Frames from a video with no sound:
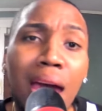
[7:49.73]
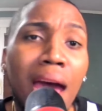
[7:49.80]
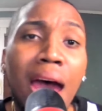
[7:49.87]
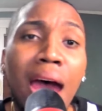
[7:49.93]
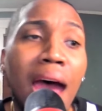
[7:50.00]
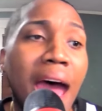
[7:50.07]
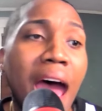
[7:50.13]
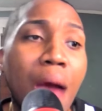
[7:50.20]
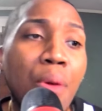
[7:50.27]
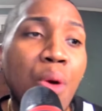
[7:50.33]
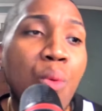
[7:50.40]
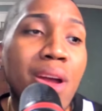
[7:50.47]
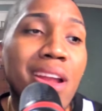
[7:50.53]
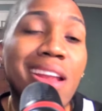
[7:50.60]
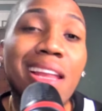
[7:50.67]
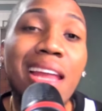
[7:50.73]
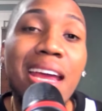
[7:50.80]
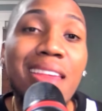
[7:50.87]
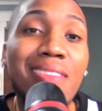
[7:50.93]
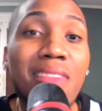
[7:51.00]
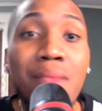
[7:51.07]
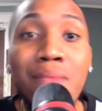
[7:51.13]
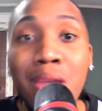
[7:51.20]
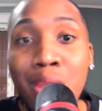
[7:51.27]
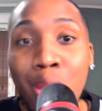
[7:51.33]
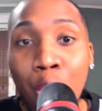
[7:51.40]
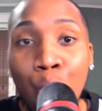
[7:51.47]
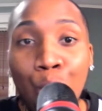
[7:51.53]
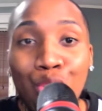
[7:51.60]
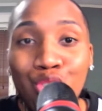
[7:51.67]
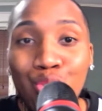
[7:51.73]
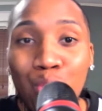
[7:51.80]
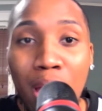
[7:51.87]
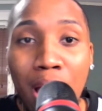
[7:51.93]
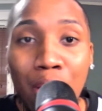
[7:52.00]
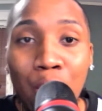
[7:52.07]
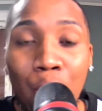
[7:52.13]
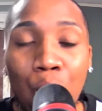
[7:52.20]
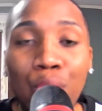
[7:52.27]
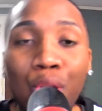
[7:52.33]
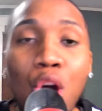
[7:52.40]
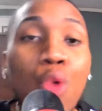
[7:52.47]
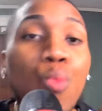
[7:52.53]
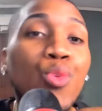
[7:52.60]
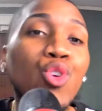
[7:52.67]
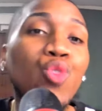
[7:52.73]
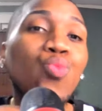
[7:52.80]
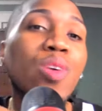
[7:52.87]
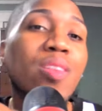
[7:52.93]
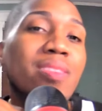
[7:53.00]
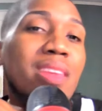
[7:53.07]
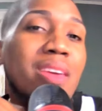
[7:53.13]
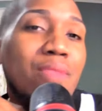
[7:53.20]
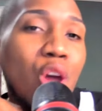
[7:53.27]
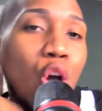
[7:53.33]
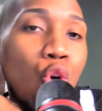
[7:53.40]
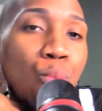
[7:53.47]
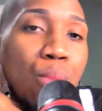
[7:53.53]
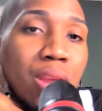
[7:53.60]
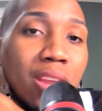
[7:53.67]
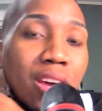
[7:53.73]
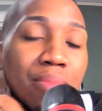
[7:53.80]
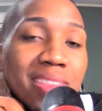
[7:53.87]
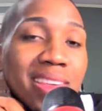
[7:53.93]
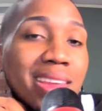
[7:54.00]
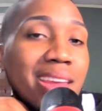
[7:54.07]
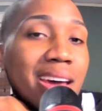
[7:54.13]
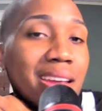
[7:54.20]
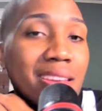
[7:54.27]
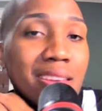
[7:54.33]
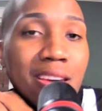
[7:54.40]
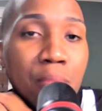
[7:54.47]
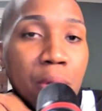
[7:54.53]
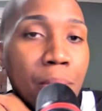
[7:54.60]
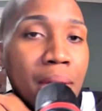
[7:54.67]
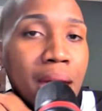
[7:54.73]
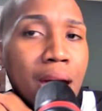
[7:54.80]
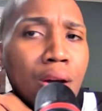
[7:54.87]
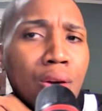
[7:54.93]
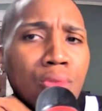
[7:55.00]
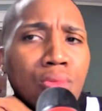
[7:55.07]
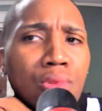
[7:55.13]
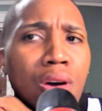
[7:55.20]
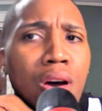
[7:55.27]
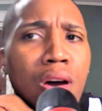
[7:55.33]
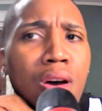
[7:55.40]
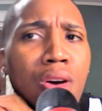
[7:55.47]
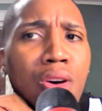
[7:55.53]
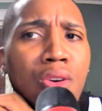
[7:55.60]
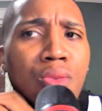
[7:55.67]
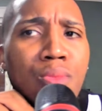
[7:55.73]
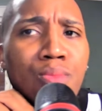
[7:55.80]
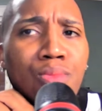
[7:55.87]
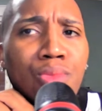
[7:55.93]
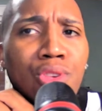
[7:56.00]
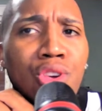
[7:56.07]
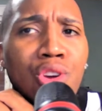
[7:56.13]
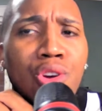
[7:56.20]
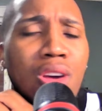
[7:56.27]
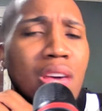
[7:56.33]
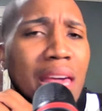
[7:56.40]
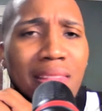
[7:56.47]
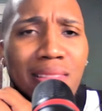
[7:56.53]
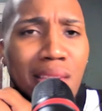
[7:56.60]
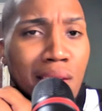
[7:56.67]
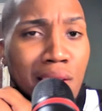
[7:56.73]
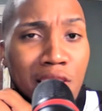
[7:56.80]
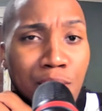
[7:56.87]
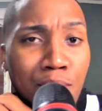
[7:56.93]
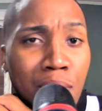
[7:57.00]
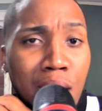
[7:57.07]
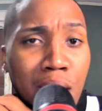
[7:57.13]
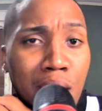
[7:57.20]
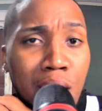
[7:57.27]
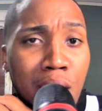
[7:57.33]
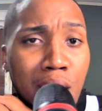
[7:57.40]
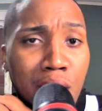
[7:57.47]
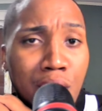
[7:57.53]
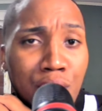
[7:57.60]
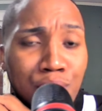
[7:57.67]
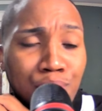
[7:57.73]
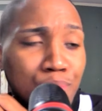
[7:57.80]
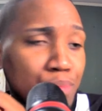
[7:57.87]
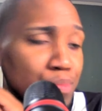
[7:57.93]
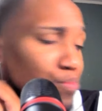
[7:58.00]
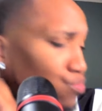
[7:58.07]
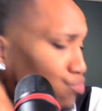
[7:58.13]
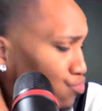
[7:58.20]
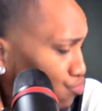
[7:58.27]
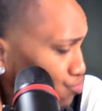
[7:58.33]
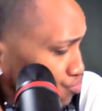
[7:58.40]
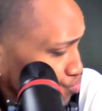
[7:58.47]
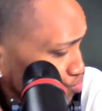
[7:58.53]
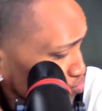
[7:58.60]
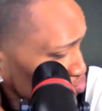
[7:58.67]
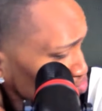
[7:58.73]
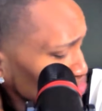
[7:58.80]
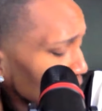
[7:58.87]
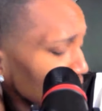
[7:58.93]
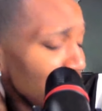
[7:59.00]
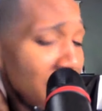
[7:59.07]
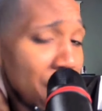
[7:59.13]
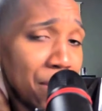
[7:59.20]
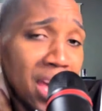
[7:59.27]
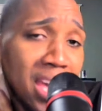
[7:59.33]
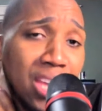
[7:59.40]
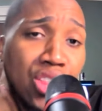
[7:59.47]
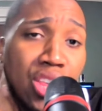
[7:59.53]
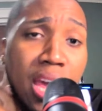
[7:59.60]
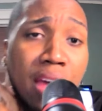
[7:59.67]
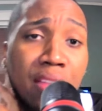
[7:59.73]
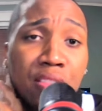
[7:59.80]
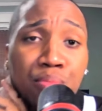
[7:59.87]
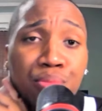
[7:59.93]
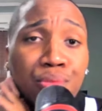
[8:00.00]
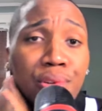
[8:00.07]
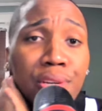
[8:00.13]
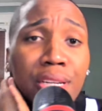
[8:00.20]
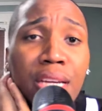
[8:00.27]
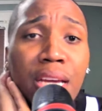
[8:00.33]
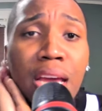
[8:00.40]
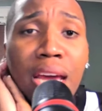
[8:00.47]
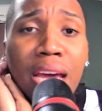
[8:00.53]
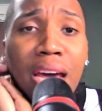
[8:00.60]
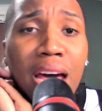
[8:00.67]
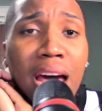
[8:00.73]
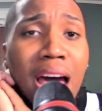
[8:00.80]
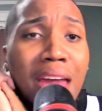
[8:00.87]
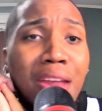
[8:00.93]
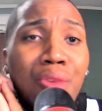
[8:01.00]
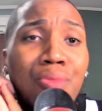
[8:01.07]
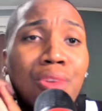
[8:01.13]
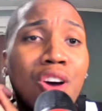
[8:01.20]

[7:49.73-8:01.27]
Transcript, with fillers: how would one of the ladies even know what you got going on when you wasn't even opening up to none of them about um your ex-husband um not paying child support. I don't know,